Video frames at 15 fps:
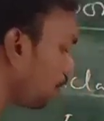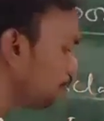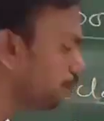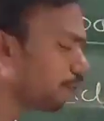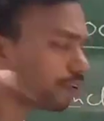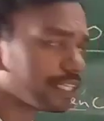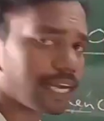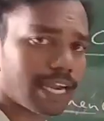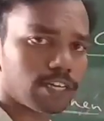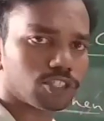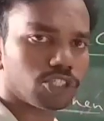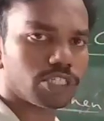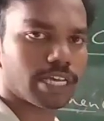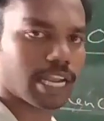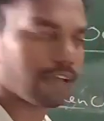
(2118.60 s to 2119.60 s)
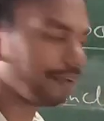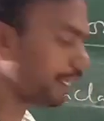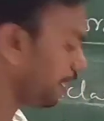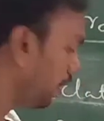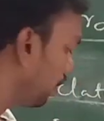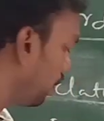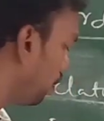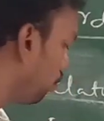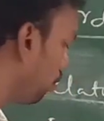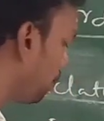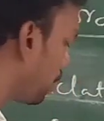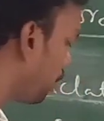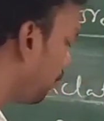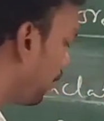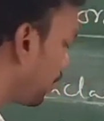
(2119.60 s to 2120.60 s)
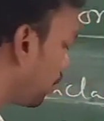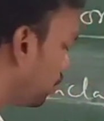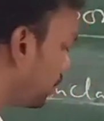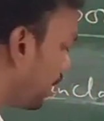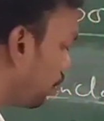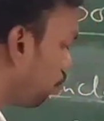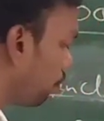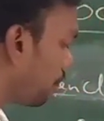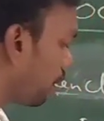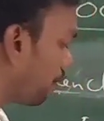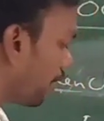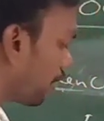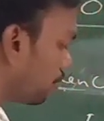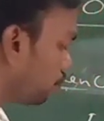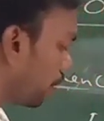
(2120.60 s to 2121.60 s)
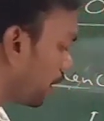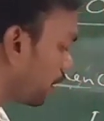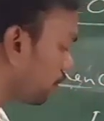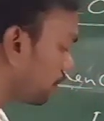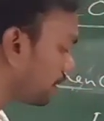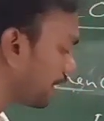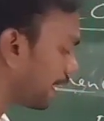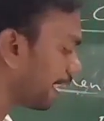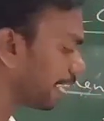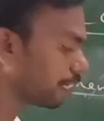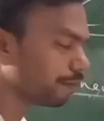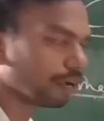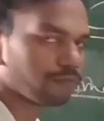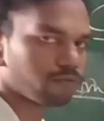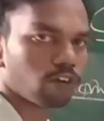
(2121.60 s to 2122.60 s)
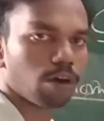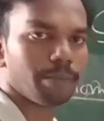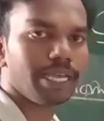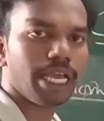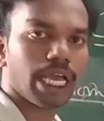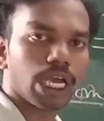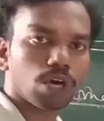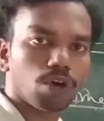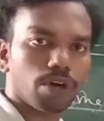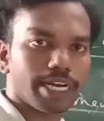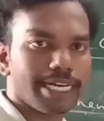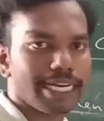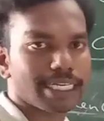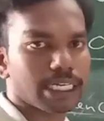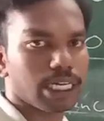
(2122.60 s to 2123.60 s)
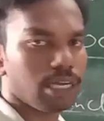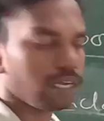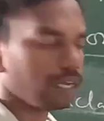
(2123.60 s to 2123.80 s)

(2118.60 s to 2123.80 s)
over the nitrogen, here having lone pair of electron, their lone pair of electrons donated to the central atom and forming coordinator